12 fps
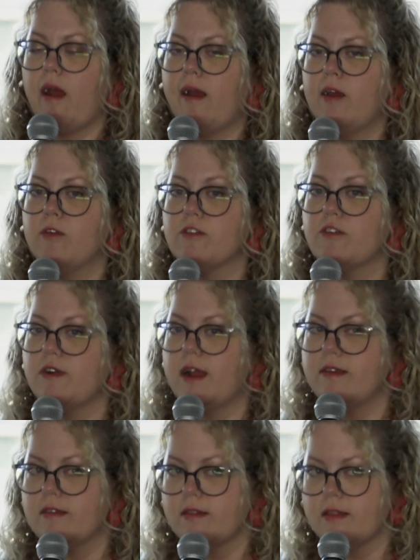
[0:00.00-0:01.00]
it was
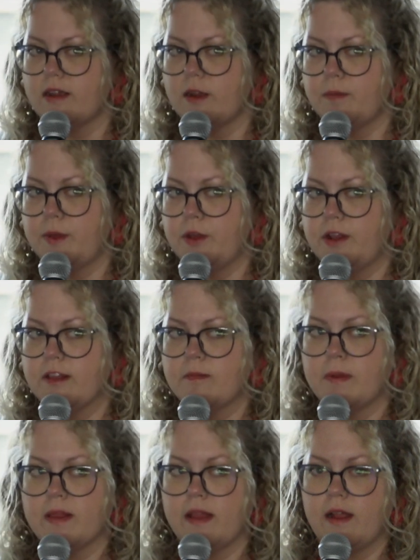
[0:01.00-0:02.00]
Horizon Therapeutics,
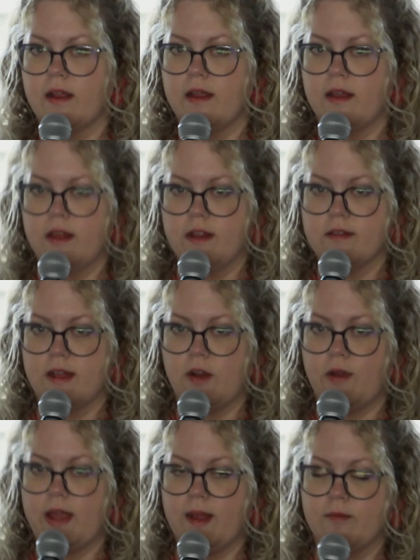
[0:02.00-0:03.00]
but it is now
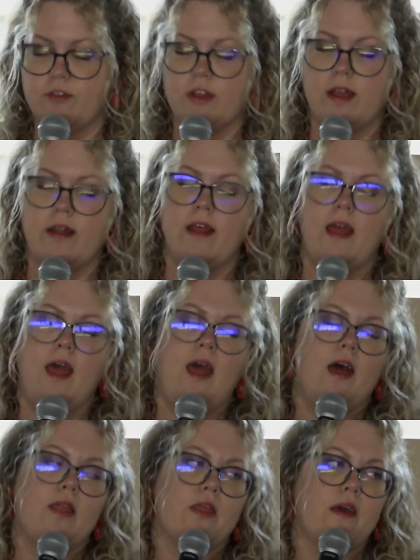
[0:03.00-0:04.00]
Amgen,
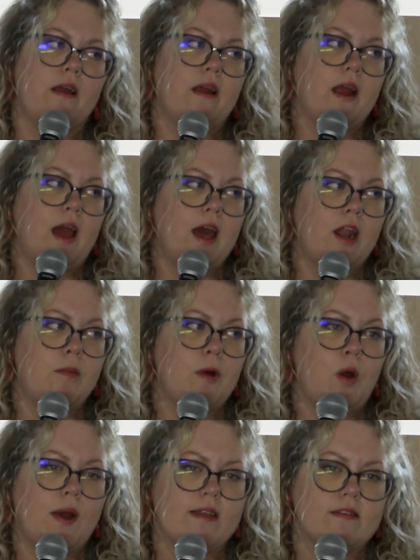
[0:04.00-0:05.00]
their
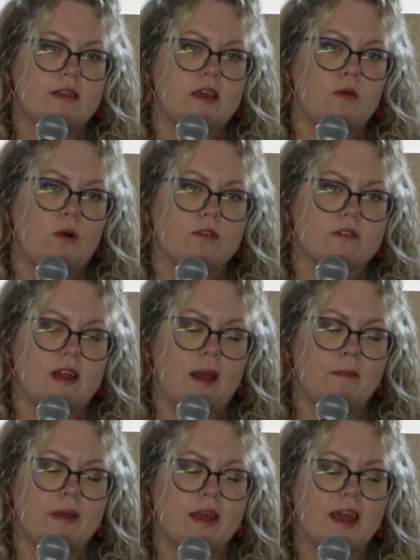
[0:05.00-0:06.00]
NMOSD Won't
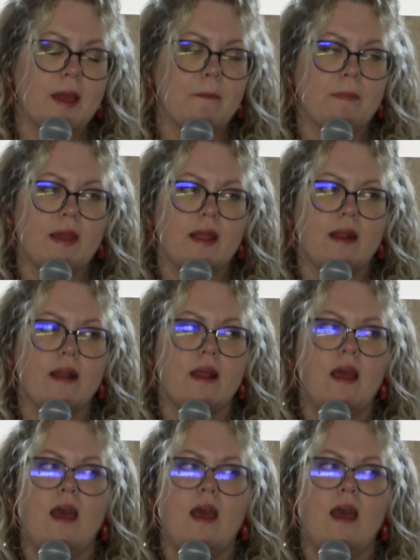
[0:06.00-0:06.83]
Stop Me campaign.